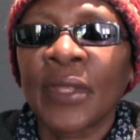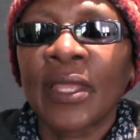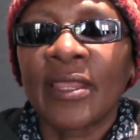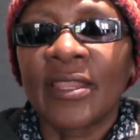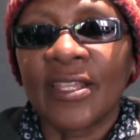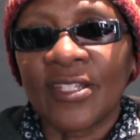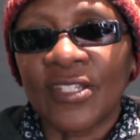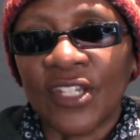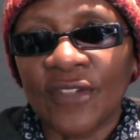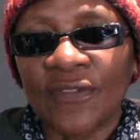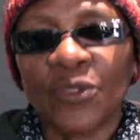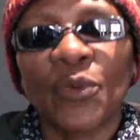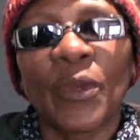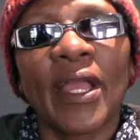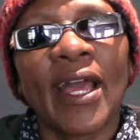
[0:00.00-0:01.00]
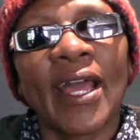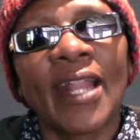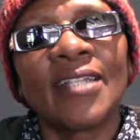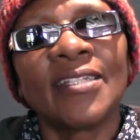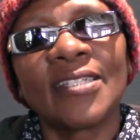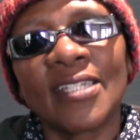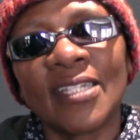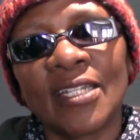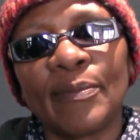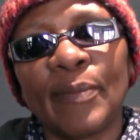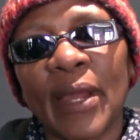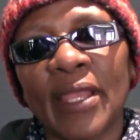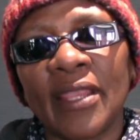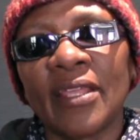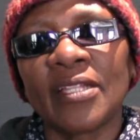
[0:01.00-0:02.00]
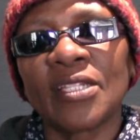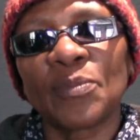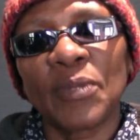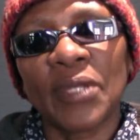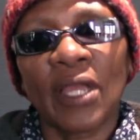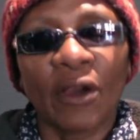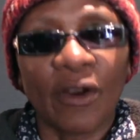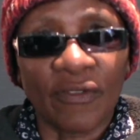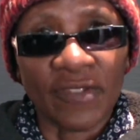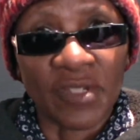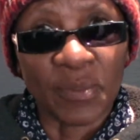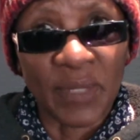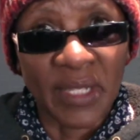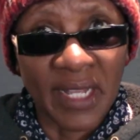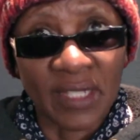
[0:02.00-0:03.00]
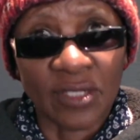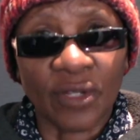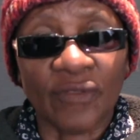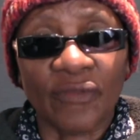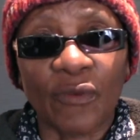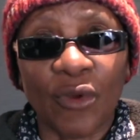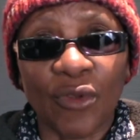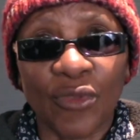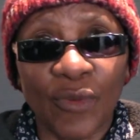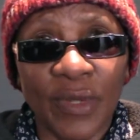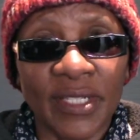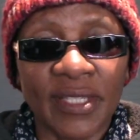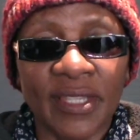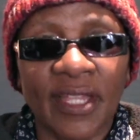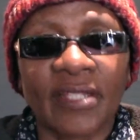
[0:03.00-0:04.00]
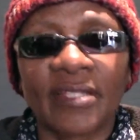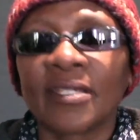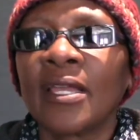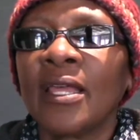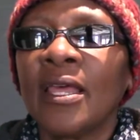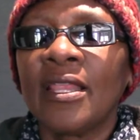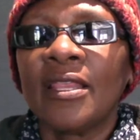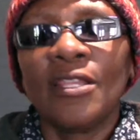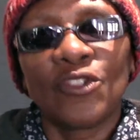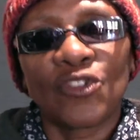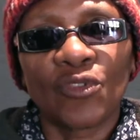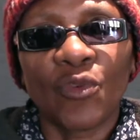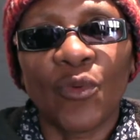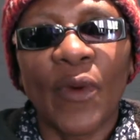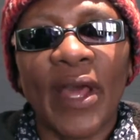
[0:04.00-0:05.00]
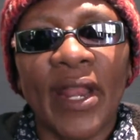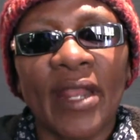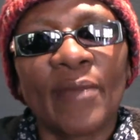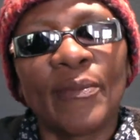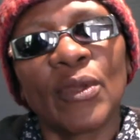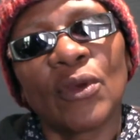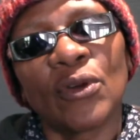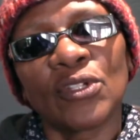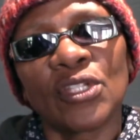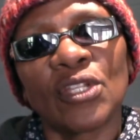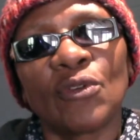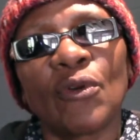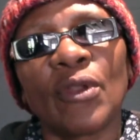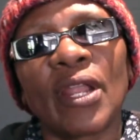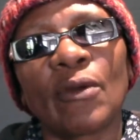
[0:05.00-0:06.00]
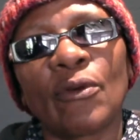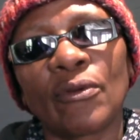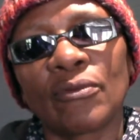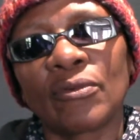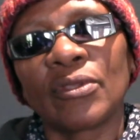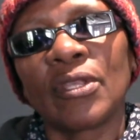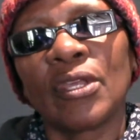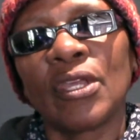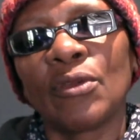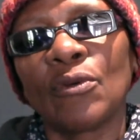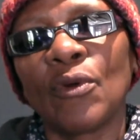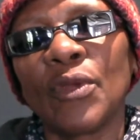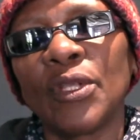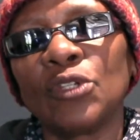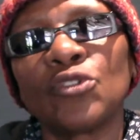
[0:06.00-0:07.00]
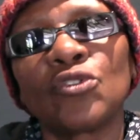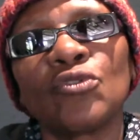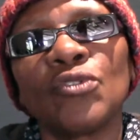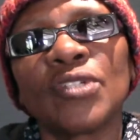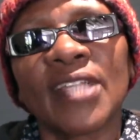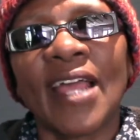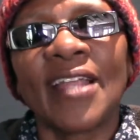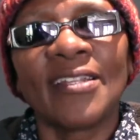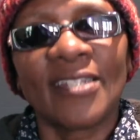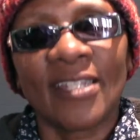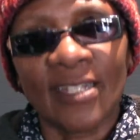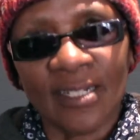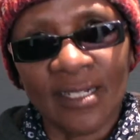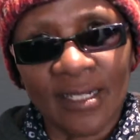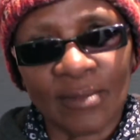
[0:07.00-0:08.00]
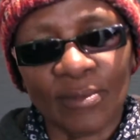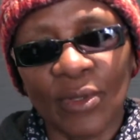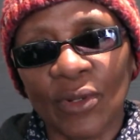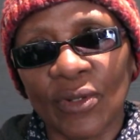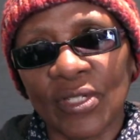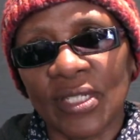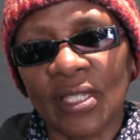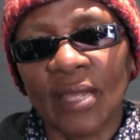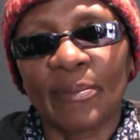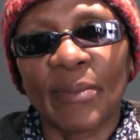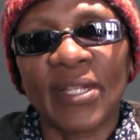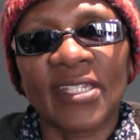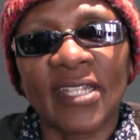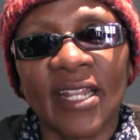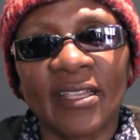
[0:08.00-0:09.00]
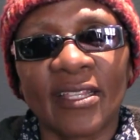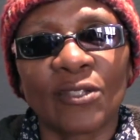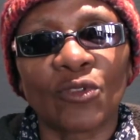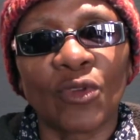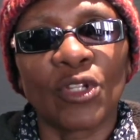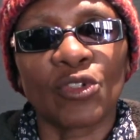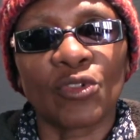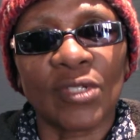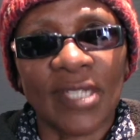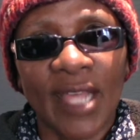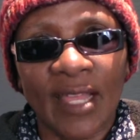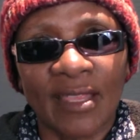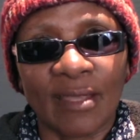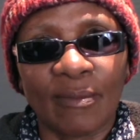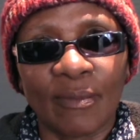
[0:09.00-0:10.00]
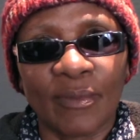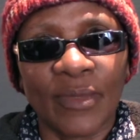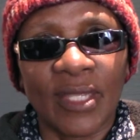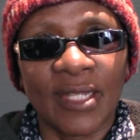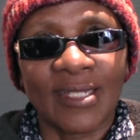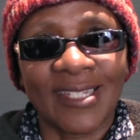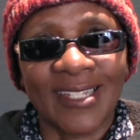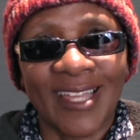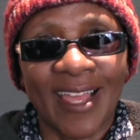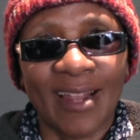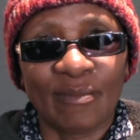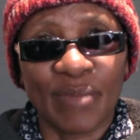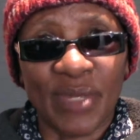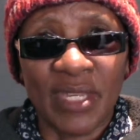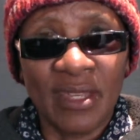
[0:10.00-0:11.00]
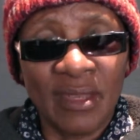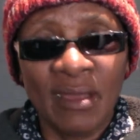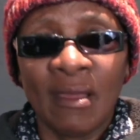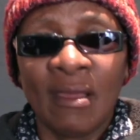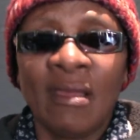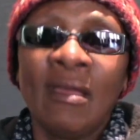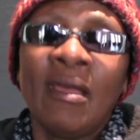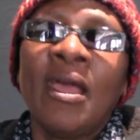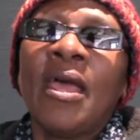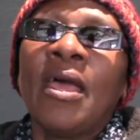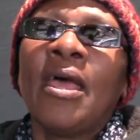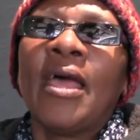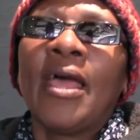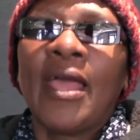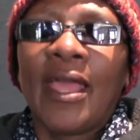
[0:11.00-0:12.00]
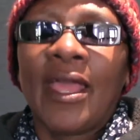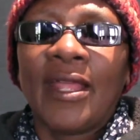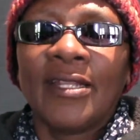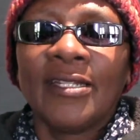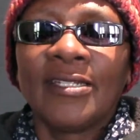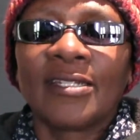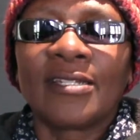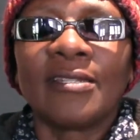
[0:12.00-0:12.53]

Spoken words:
the chiefs were guaranteed by the Speaker of Speakers of Northwest that they shouldn't worry, because they're going to sign deals, because the president is going to sign the TKLB. Mm-hmm. And